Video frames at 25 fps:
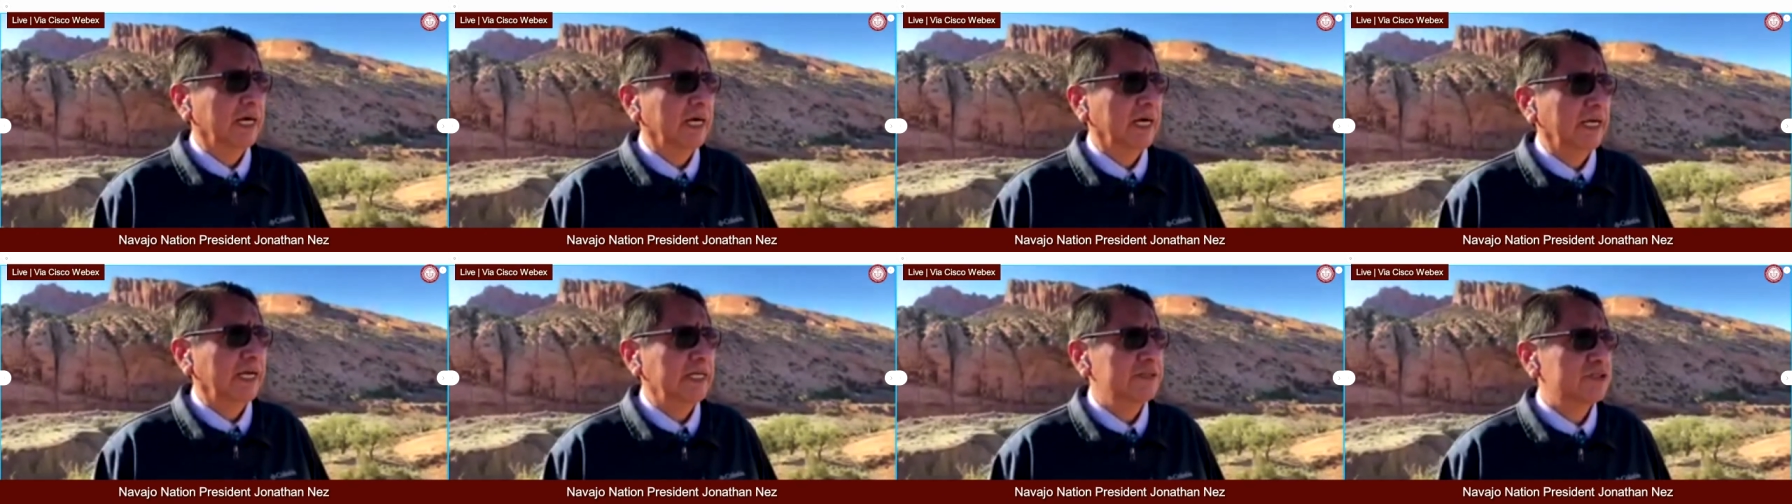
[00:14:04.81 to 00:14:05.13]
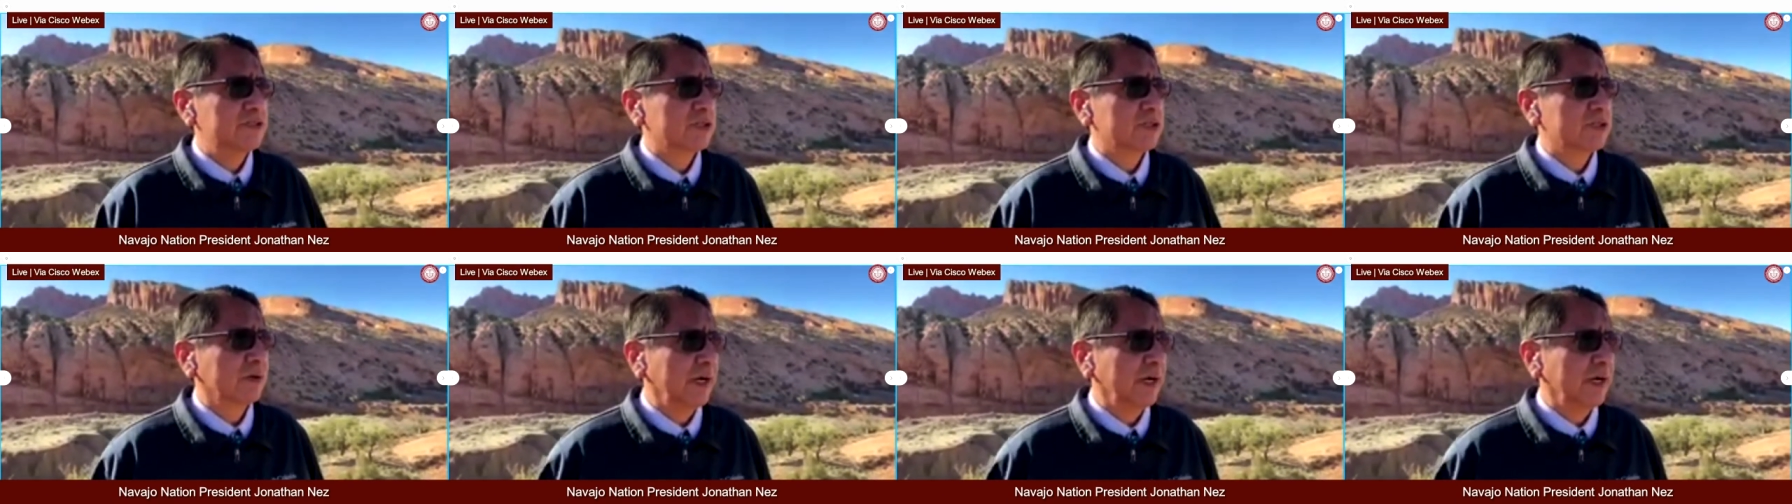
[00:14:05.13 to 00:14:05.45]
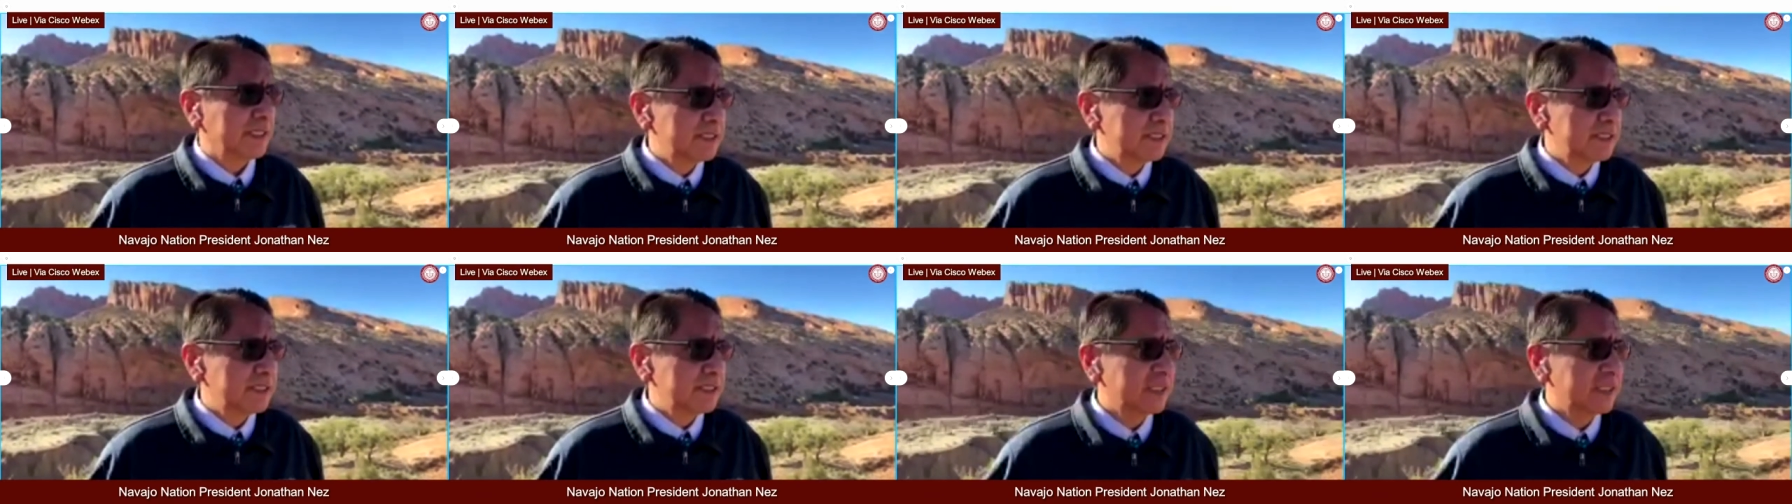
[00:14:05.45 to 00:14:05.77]
And so
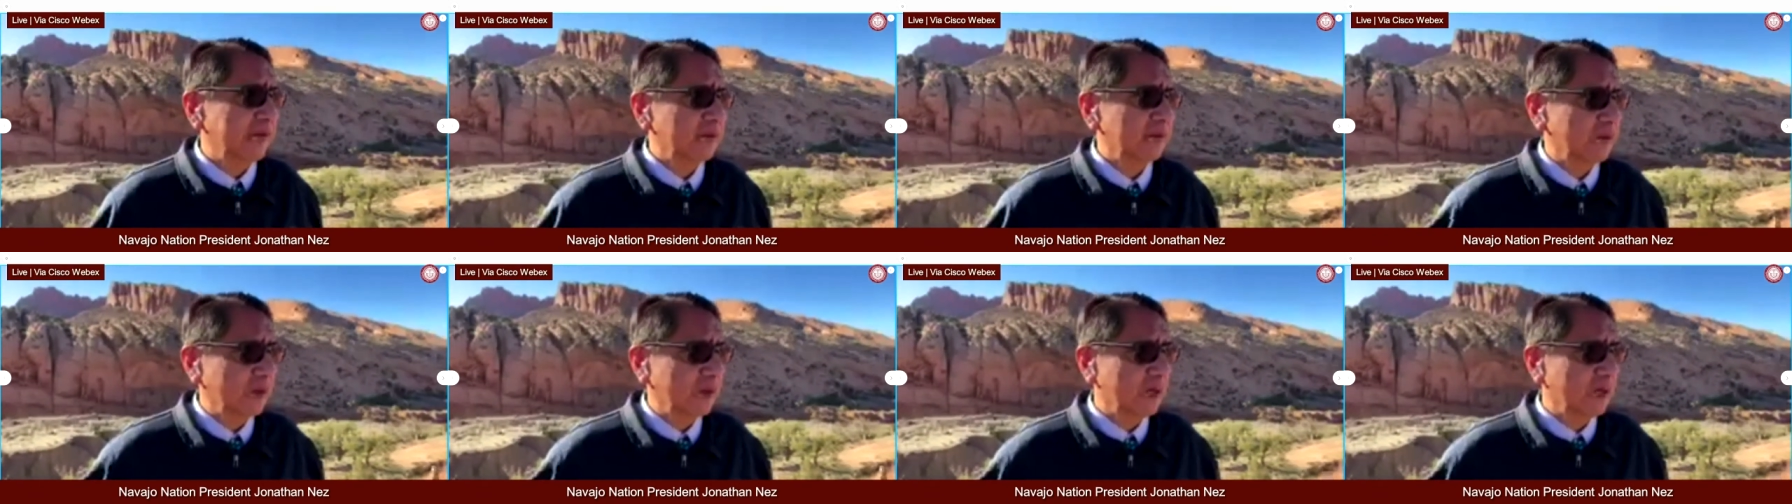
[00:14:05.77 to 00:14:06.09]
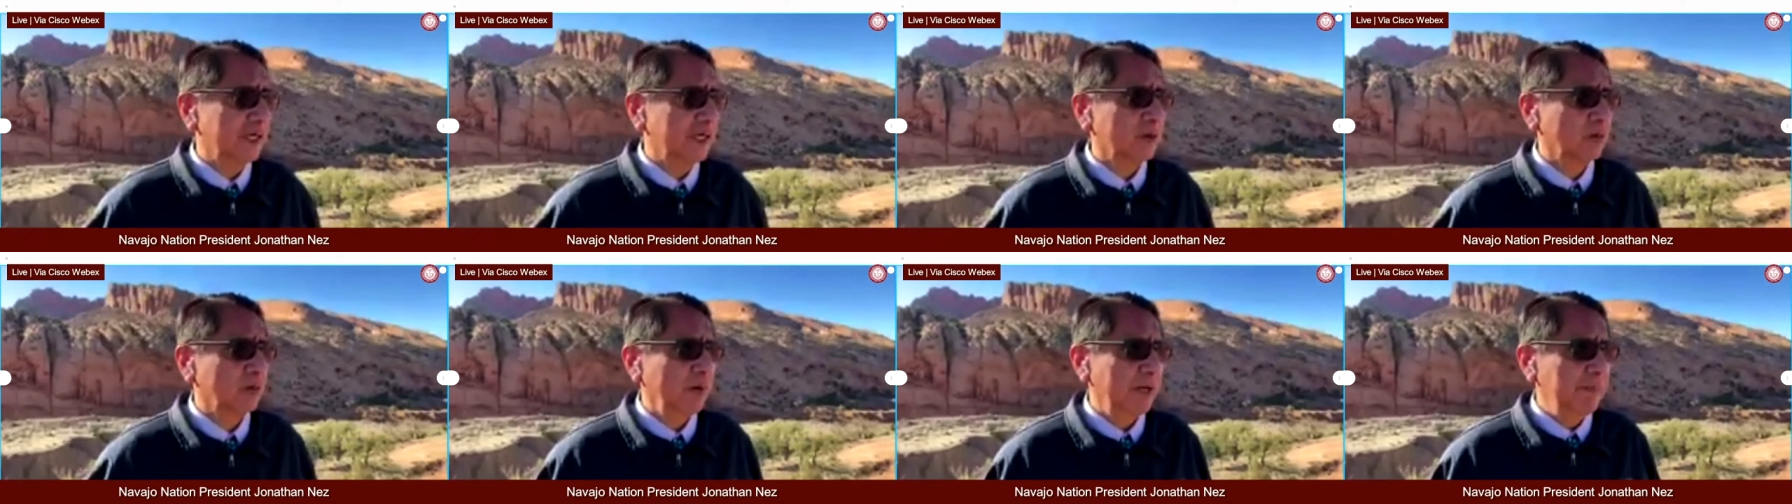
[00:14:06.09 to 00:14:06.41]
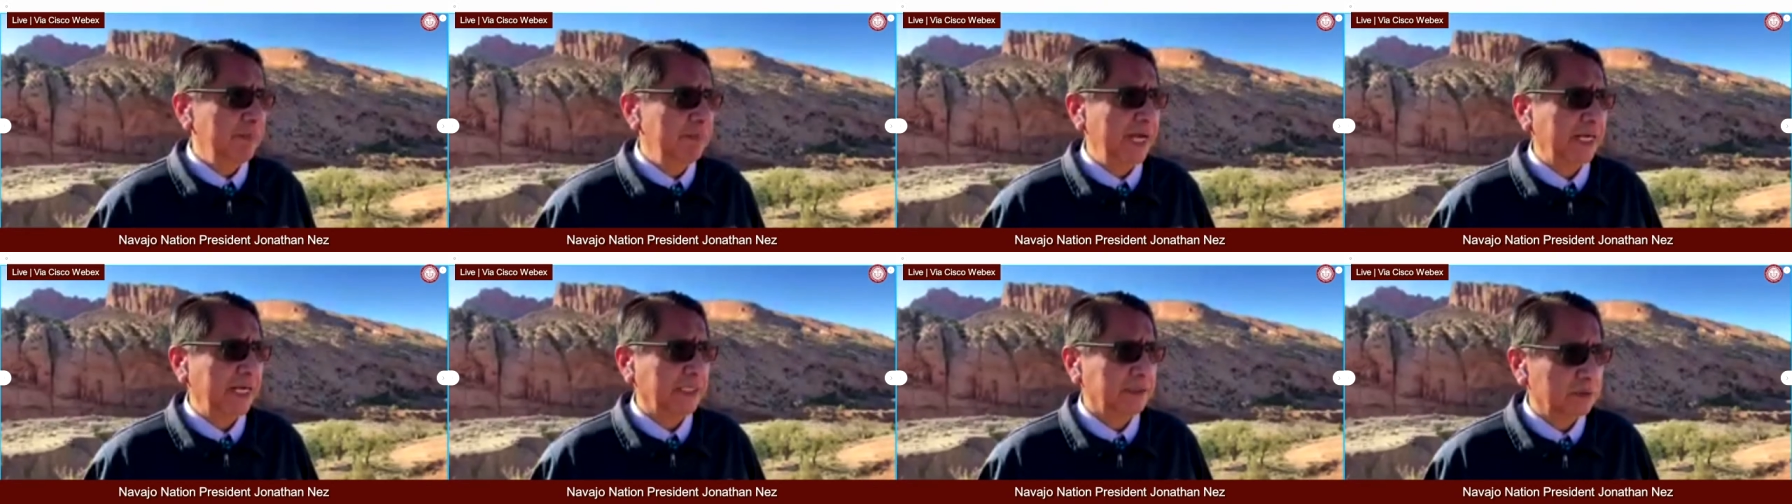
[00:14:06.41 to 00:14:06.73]
I stopped. We're on our
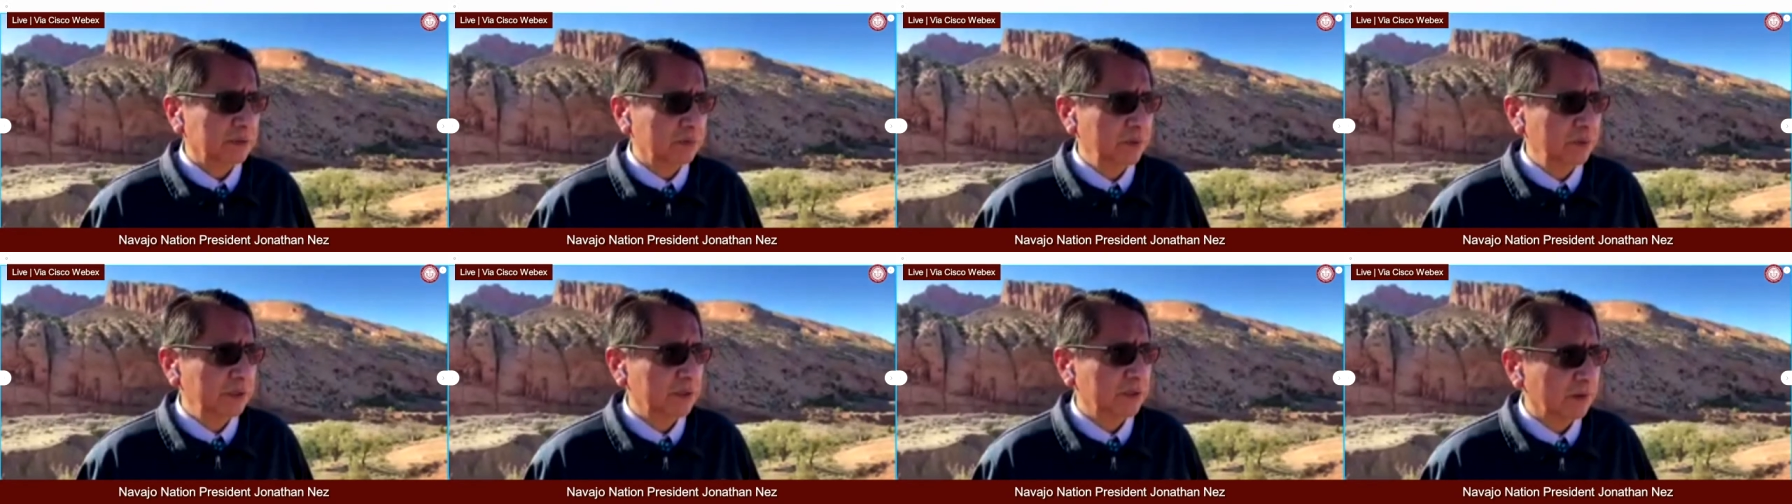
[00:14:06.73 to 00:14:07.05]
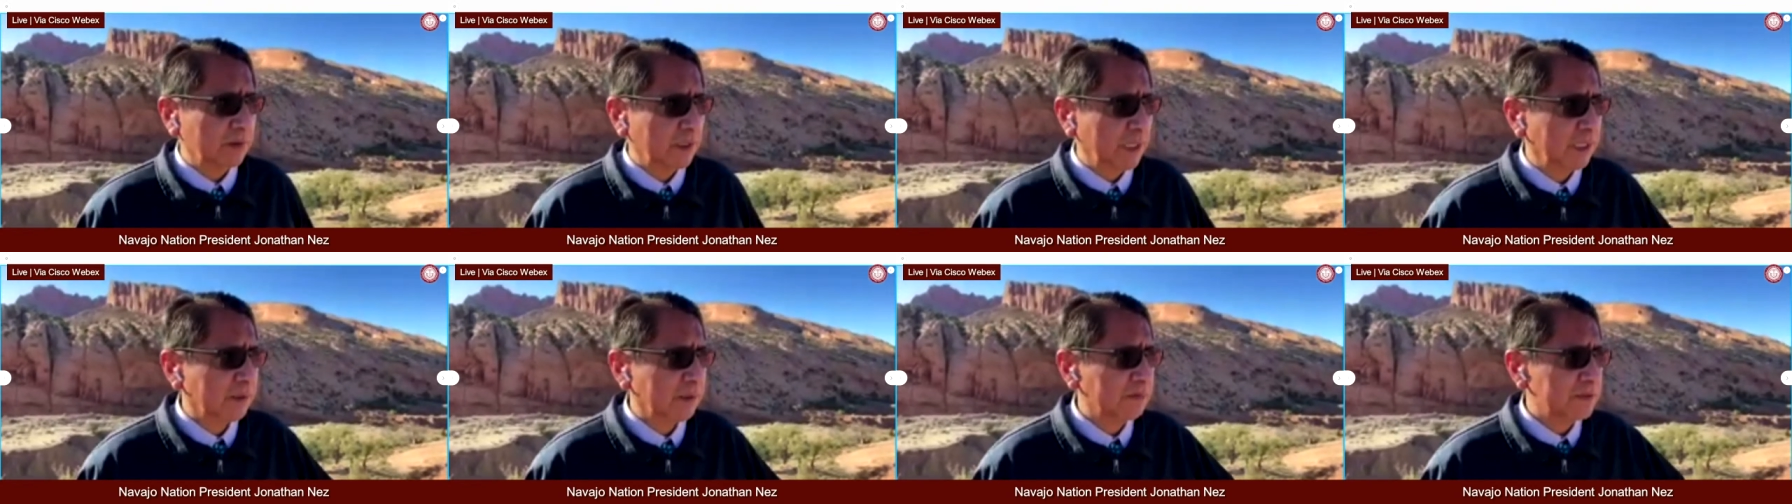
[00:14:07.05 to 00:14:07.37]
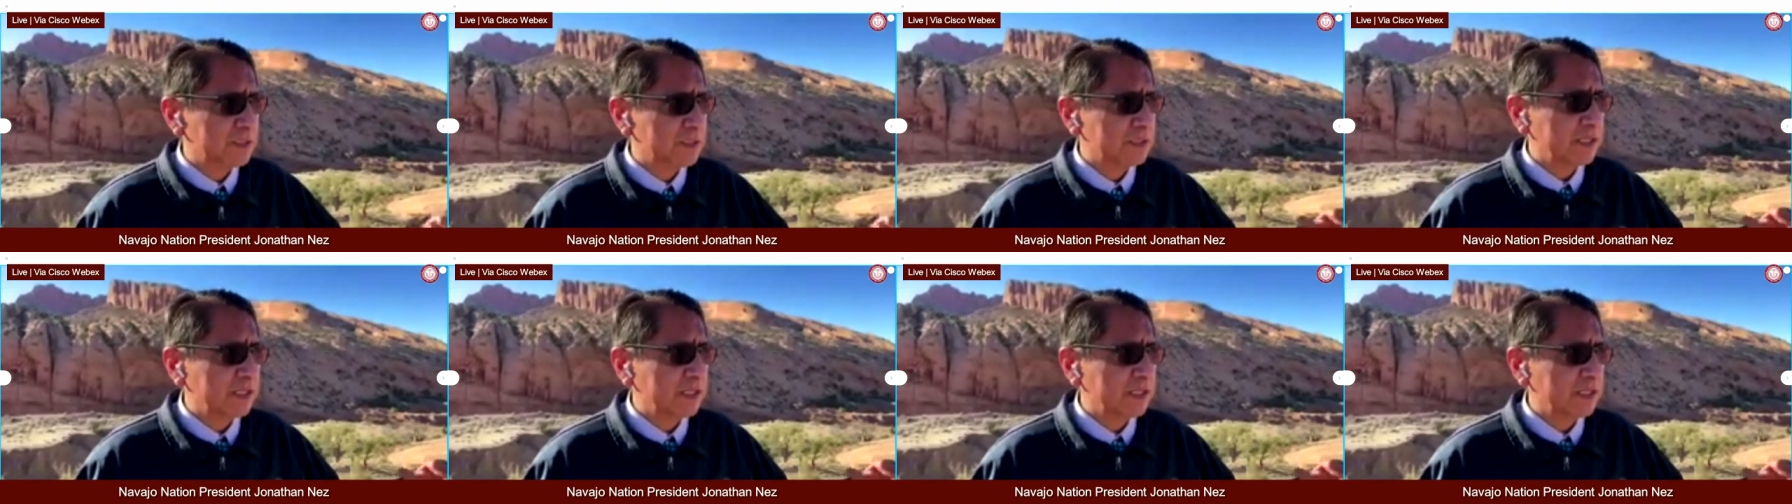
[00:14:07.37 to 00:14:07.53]
way back to Window Rock.